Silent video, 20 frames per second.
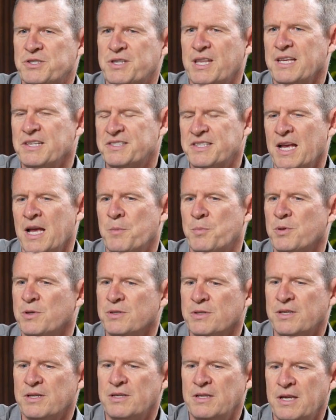they
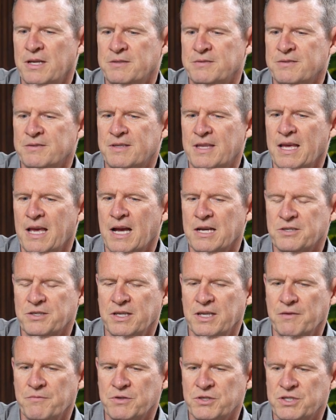sampled, and they actually
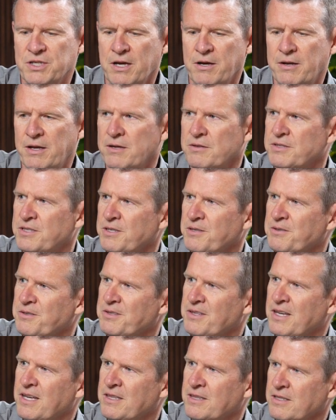give a shout out to
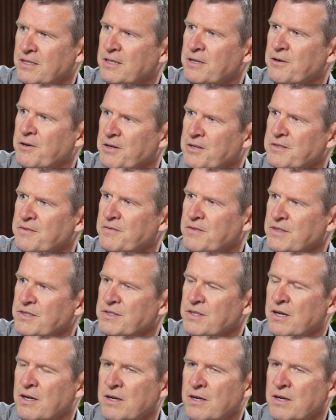in the lyrics of the song.